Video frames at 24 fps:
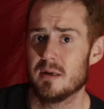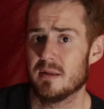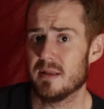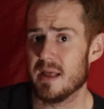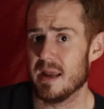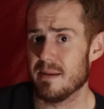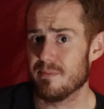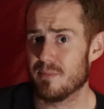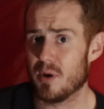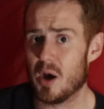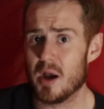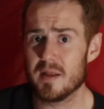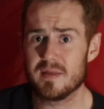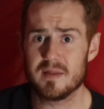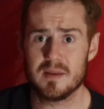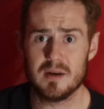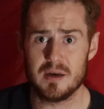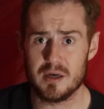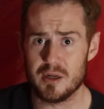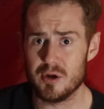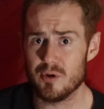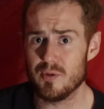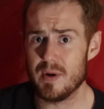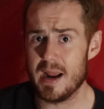They bought the
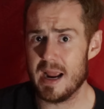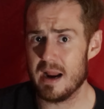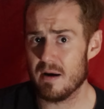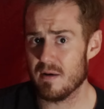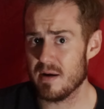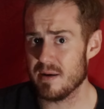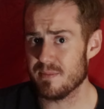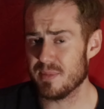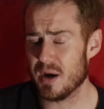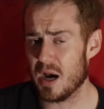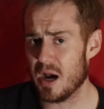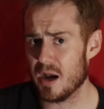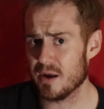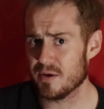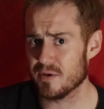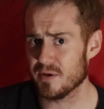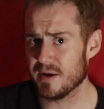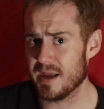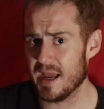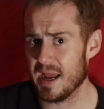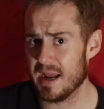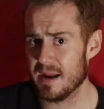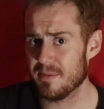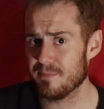new Harry Potter
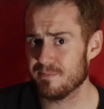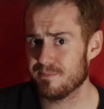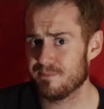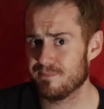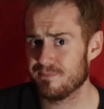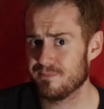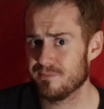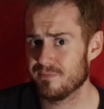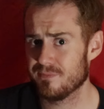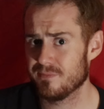game,